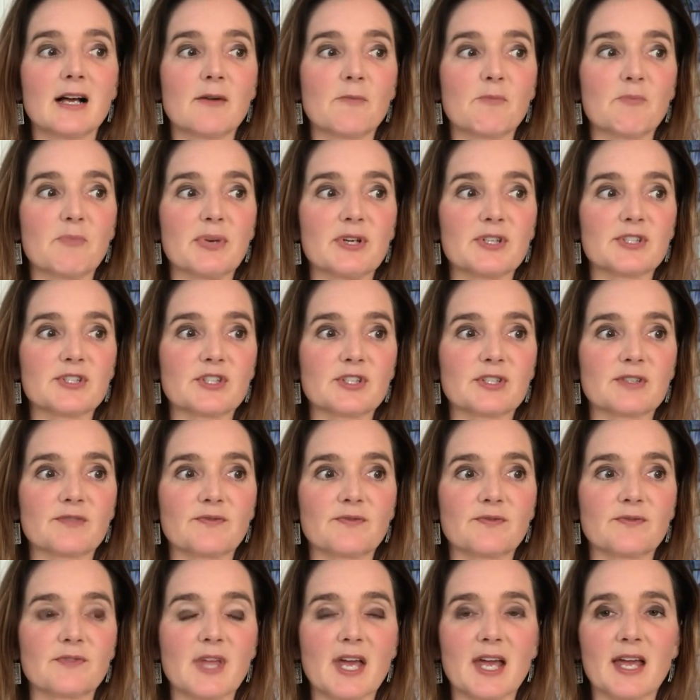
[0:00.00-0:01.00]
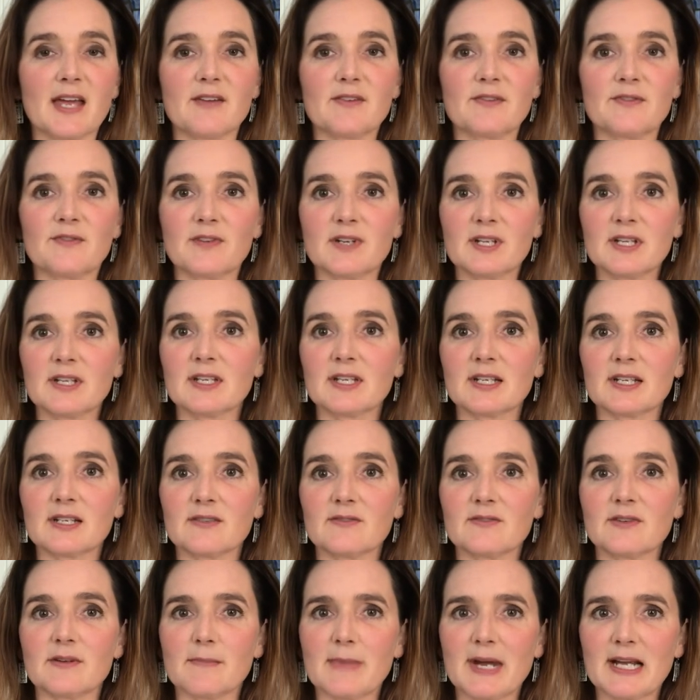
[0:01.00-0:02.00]
but just that feeling
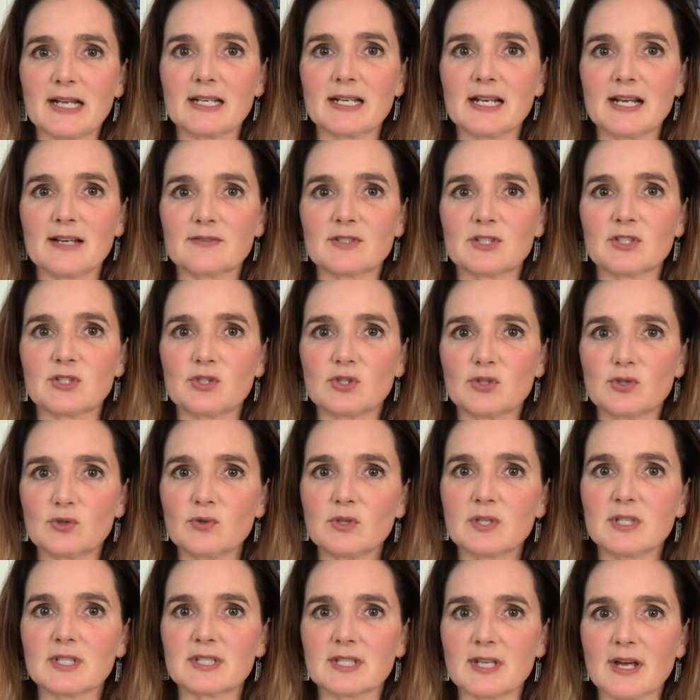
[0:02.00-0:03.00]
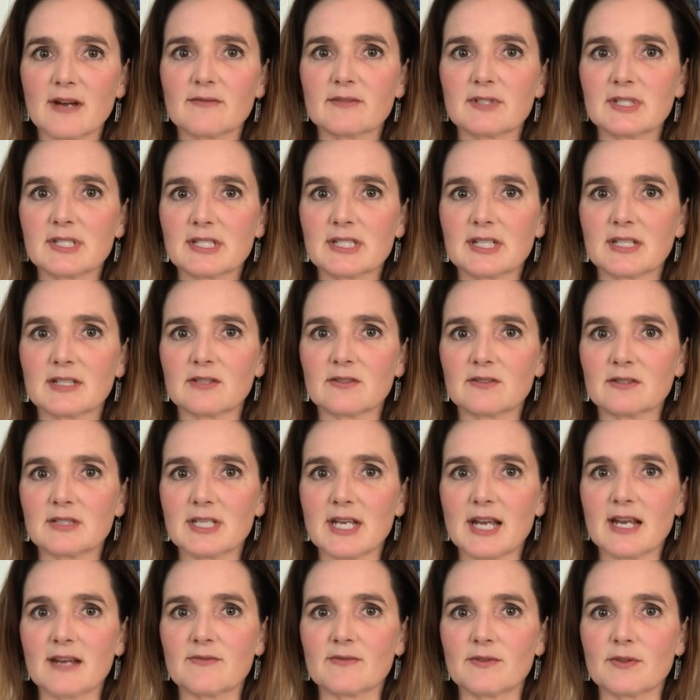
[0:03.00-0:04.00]
of, am I going to have to do this every single
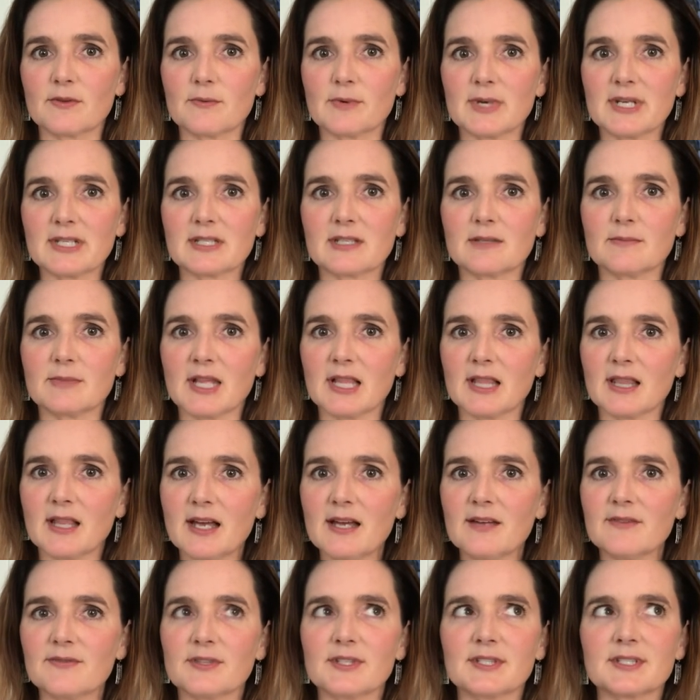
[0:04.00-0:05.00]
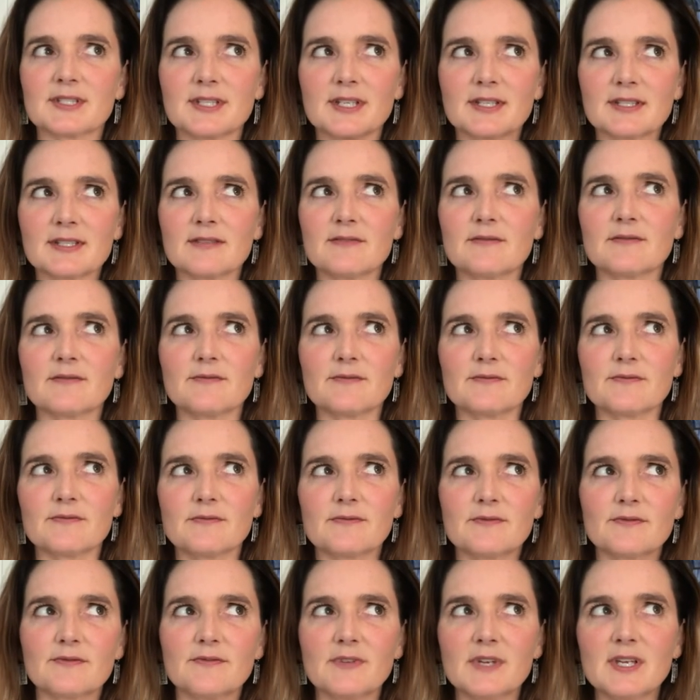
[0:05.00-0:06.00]
day for the rest of my life? This doesn't
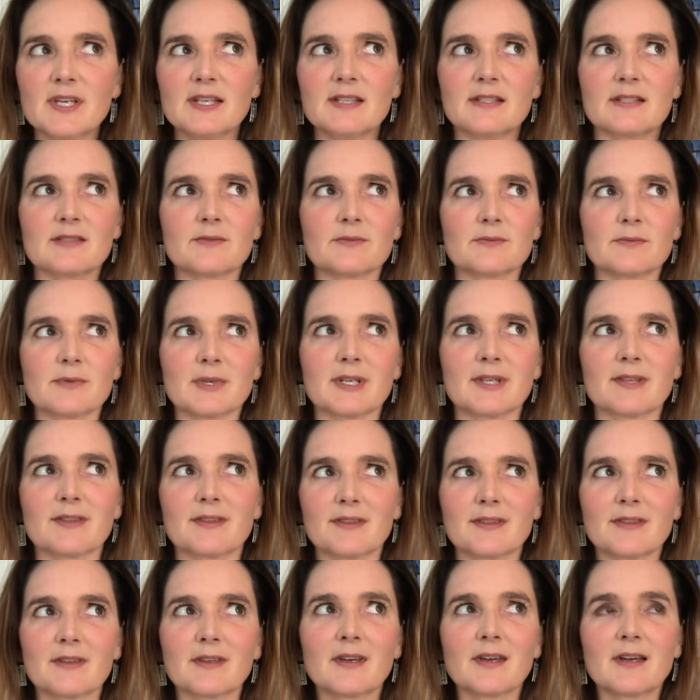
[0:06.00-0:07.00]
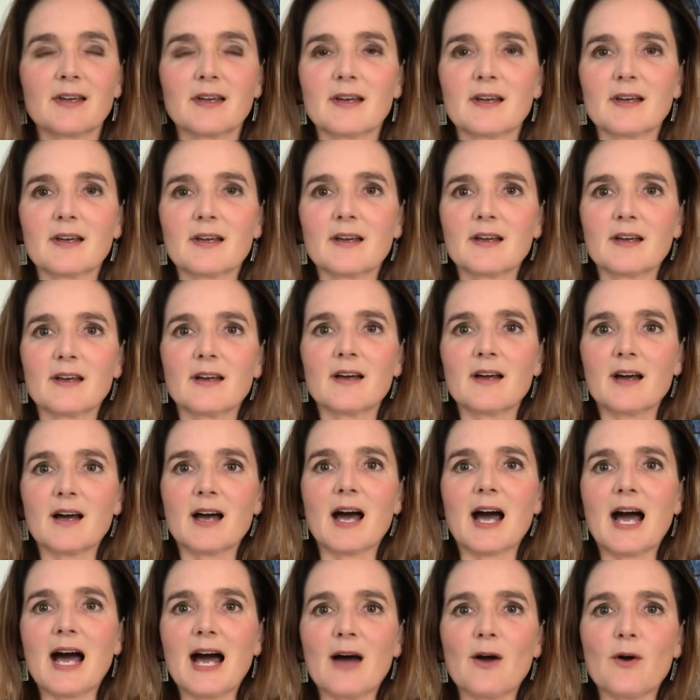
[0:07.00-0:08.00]
fit with
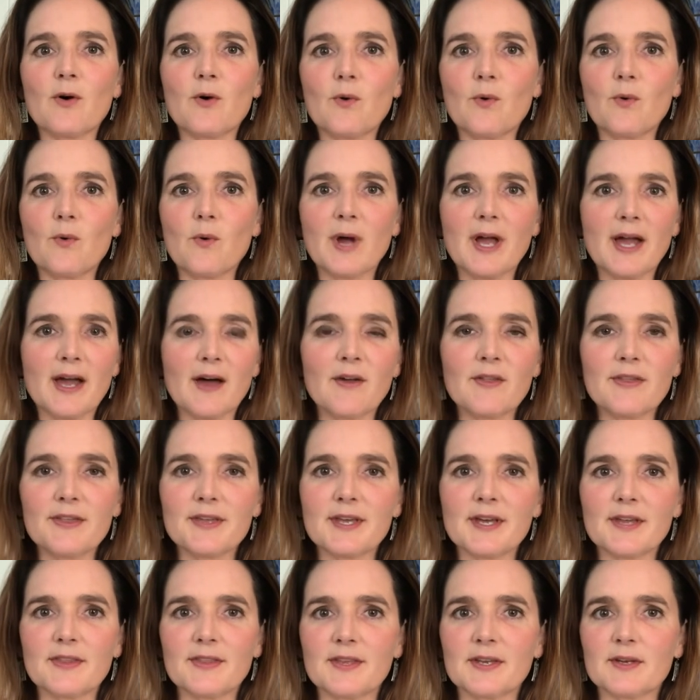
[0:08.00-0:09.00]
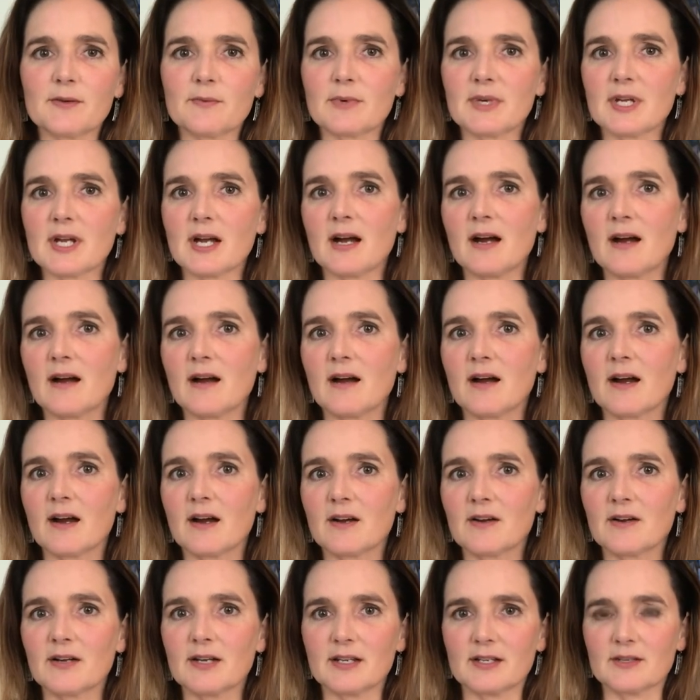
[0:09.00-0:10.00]
how healthy I think we
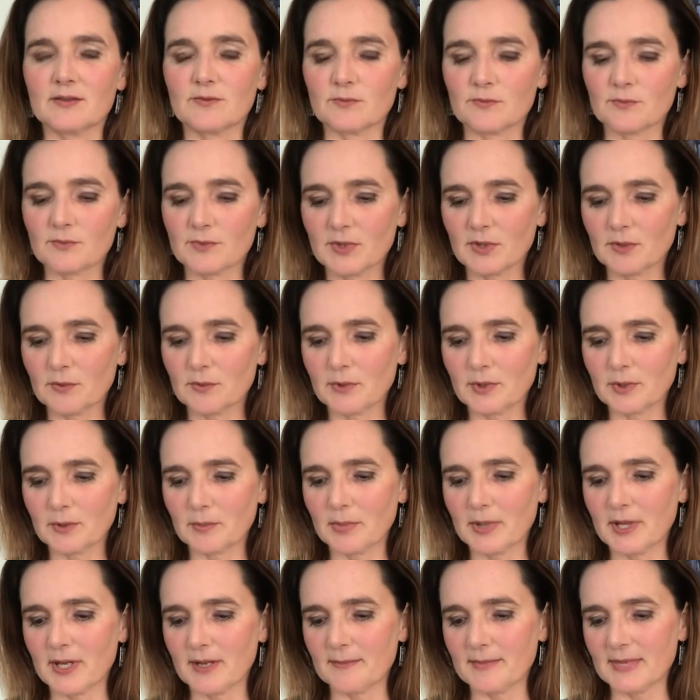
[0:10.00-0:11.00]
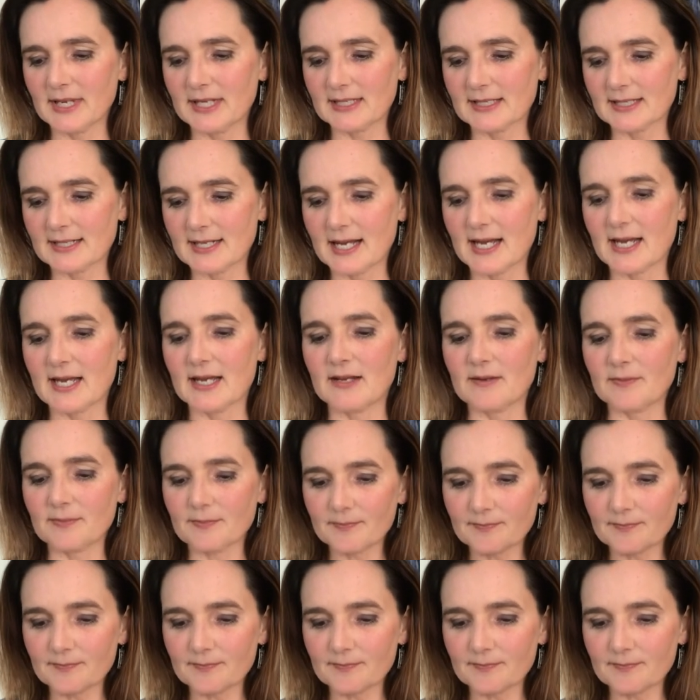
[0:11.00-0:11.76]
are and real world plant-based diet.